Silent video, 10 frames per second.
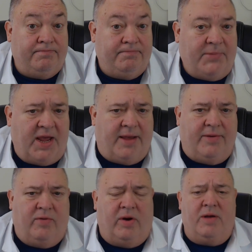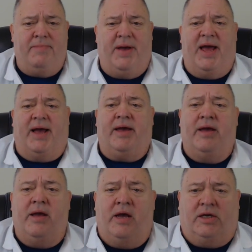Hey, welcome back.
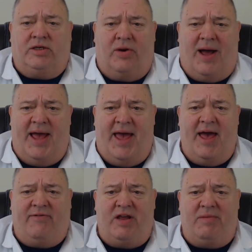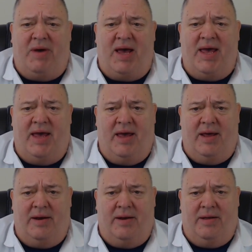So I have in my
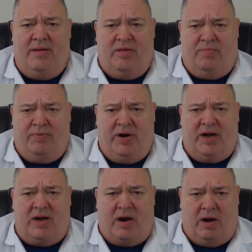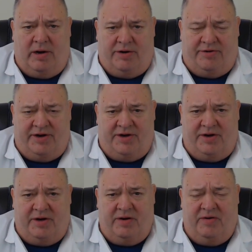hand the Brita cartridge
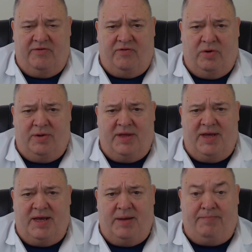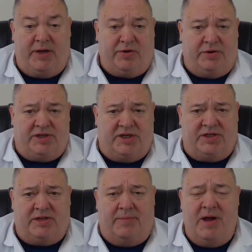for the pitcher
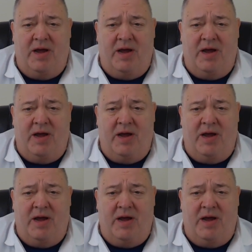system.